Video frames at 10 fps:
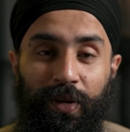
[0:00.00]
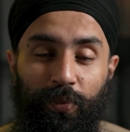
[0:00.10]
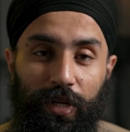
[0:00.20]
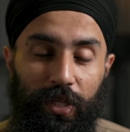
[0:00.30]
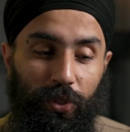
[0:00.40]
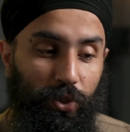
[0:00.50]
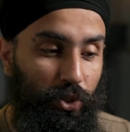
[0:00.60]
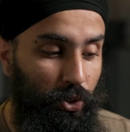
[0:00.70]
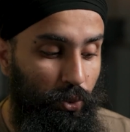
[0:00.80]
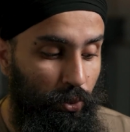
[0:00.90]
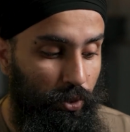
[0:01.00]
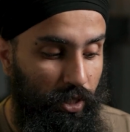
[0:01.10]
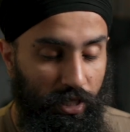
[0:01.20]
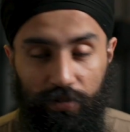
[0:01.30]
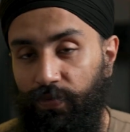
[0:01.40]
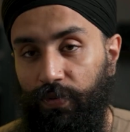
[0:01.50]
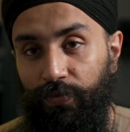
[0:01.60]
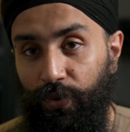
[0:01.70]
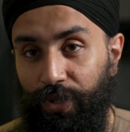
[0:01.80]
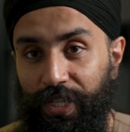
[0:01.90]
When you do this for
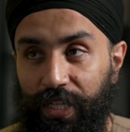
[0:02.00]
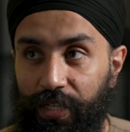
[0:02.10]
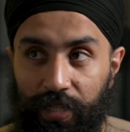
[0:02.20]
14,